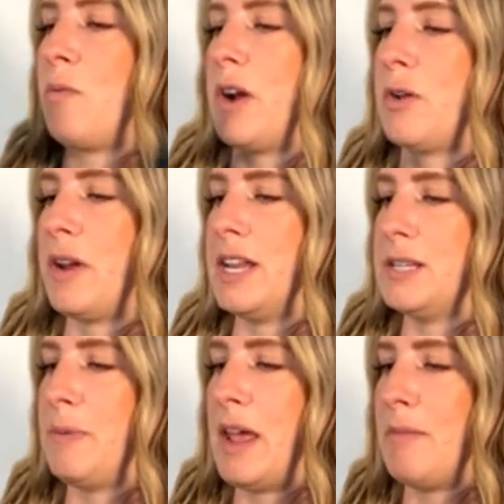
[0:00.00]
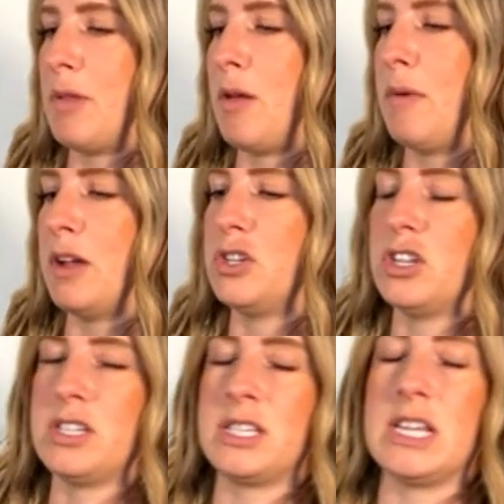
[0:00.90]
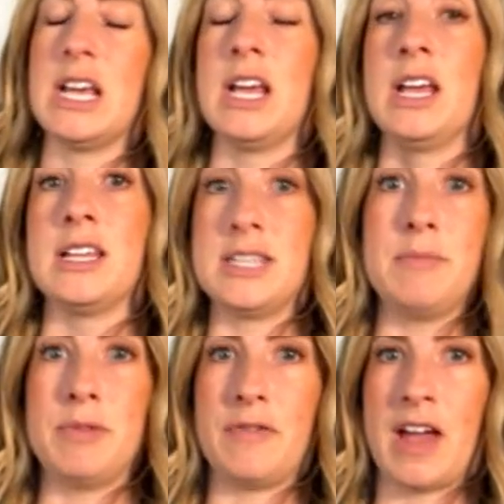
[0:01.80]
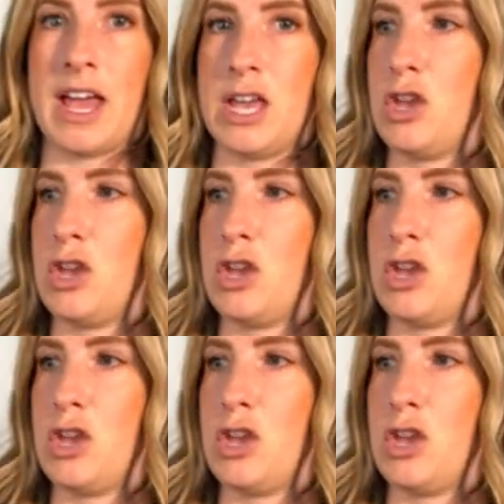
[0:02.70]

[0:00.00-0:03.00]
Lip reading: Where do I need to paint? Blah, blah. Just simplify it.